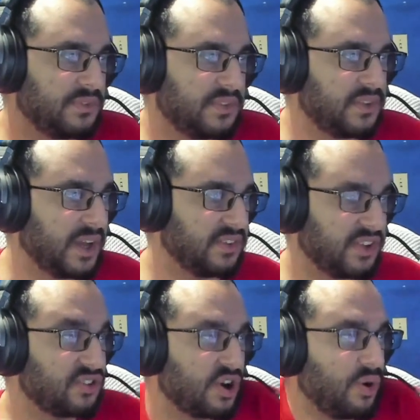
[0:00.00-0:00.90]
that
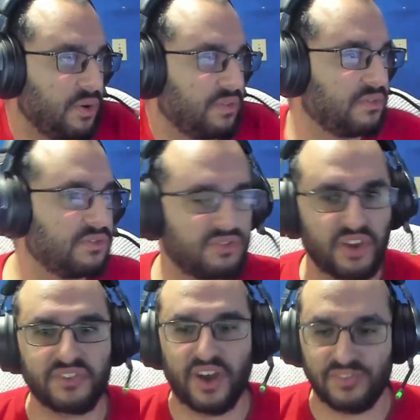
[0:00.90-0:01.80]
Cisco and
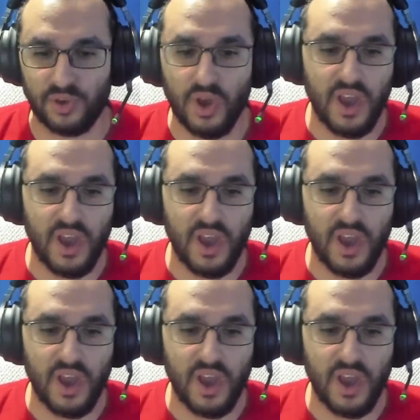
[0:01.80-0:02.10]
Chester have to.